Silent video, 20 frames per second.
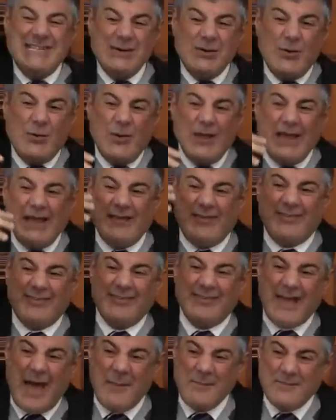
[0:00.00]
Doing
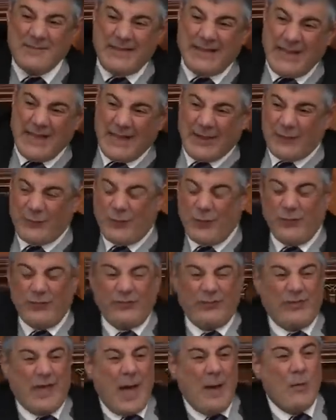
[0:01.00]
something for
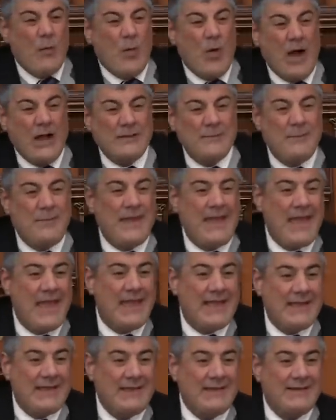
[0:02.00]
someone
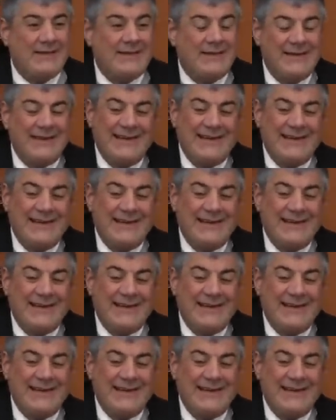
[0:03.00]
big,